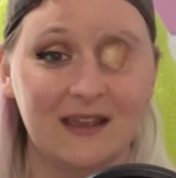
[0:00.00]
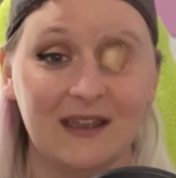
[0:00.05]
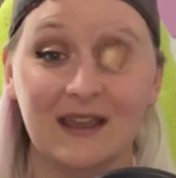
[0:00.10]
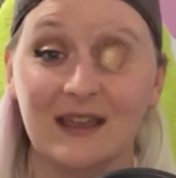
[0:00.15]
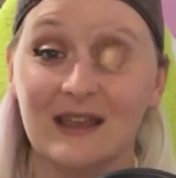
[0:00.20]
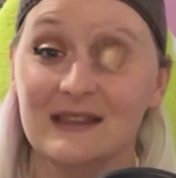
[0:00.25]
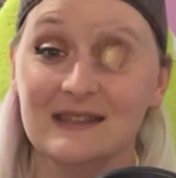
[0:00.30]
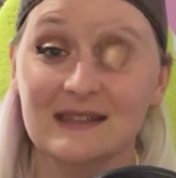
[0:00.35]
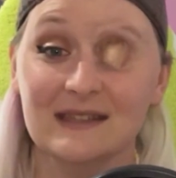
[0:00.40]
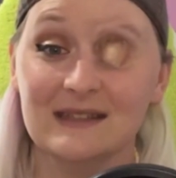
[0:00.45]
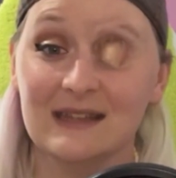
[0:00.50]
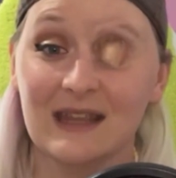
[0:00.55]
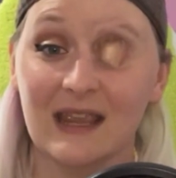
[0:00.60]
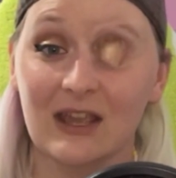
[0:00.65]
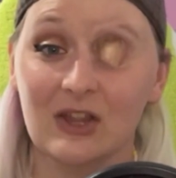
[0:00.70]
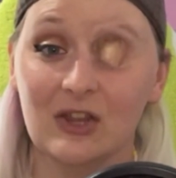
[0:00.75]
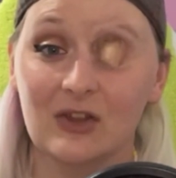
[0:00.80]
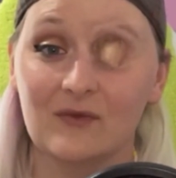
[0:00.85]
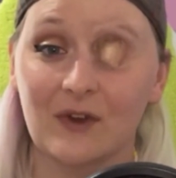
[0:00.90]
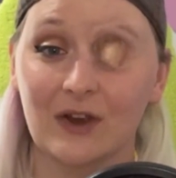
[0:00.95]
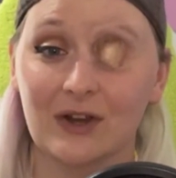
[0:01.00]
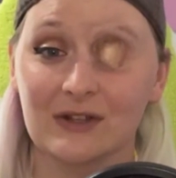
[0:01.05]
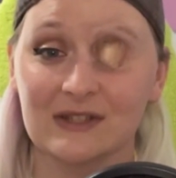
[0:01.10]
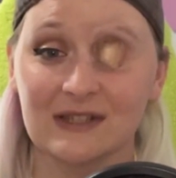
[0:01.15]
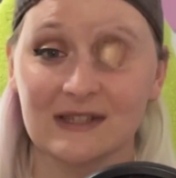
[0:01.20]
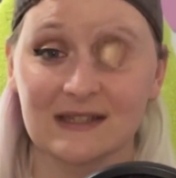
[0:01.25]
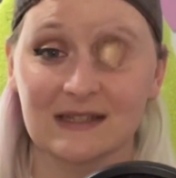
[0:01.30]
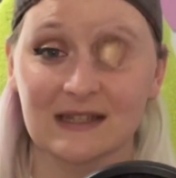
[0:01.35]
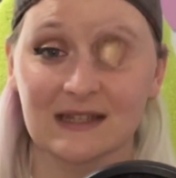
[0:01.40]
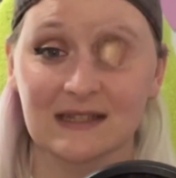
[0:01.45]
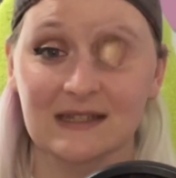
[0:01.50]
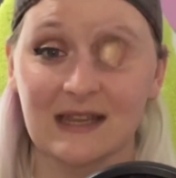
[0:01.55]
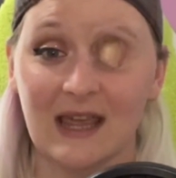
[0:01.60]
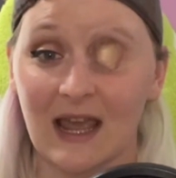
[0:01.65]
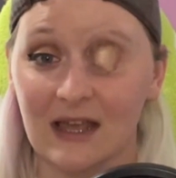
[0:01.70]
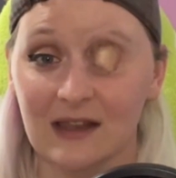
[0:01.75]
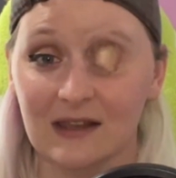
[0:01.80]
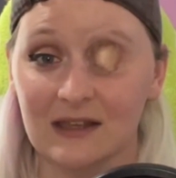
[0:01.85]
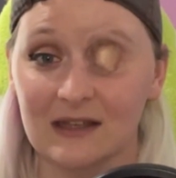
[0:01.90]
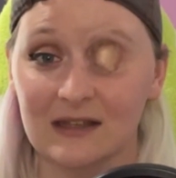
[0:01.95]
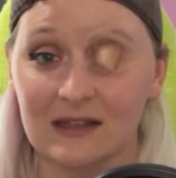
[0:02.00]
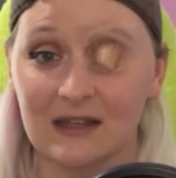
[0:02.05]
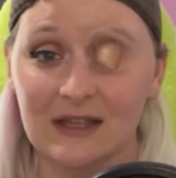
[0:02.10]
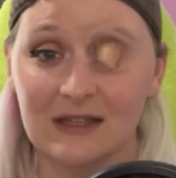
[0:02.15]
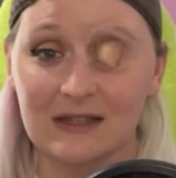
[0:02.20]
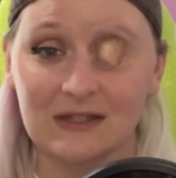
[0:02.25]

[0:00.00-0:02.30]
It's a tale of artistic talent,